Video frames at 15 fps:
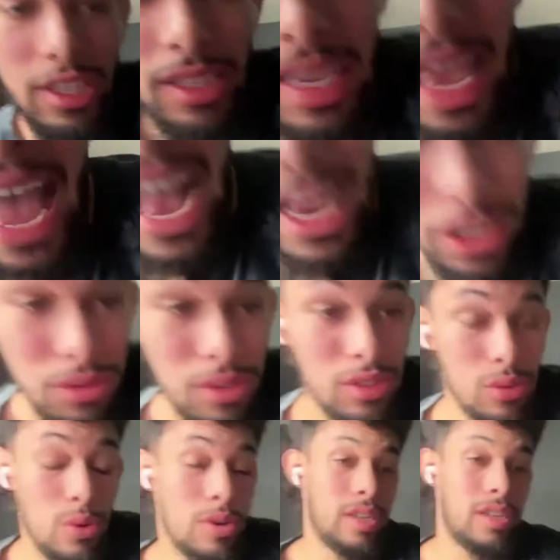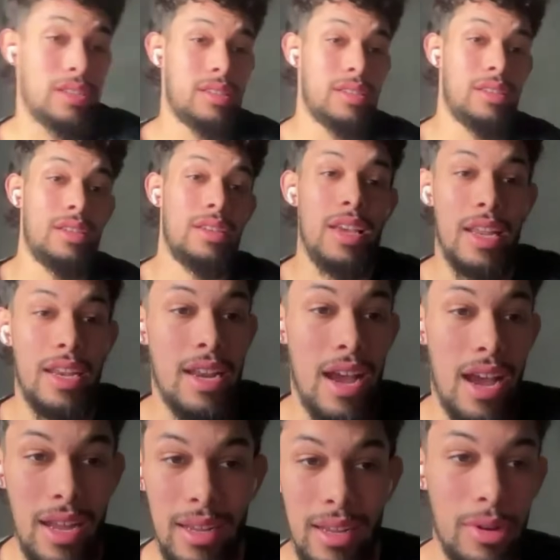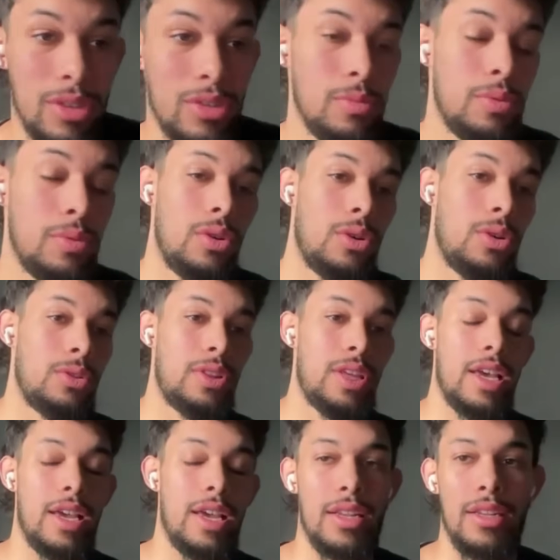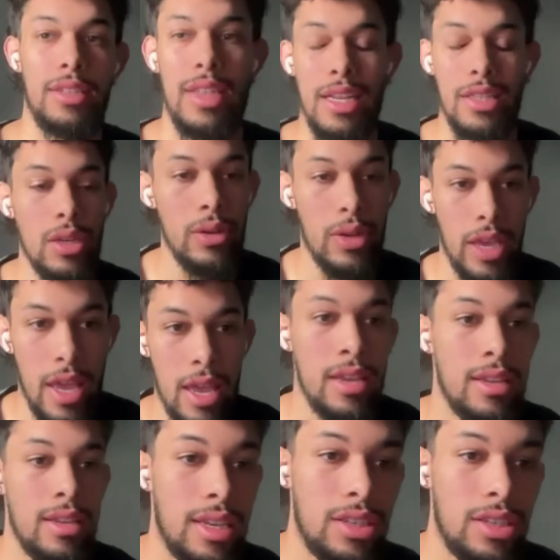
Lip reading: it's actually soreness and not a muscle pull, then that's okay.